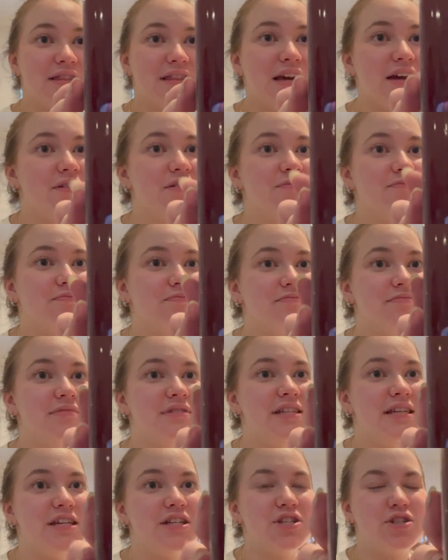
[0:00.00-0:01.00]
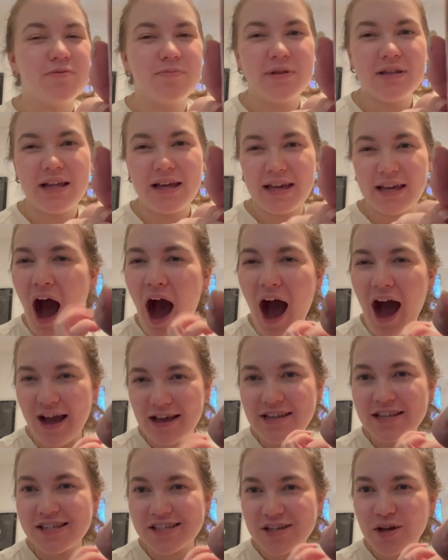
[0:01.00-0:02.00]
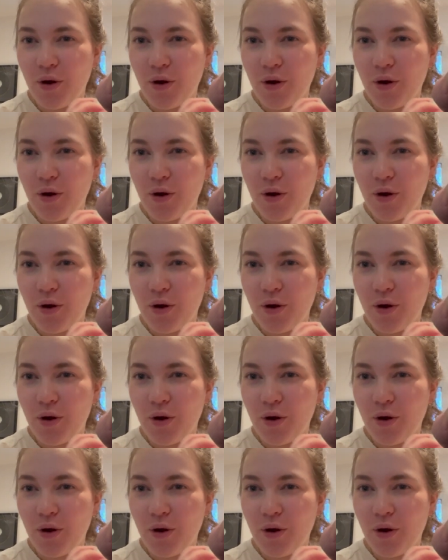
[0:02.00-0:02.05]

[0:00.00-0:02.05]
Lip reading: they need to be like ice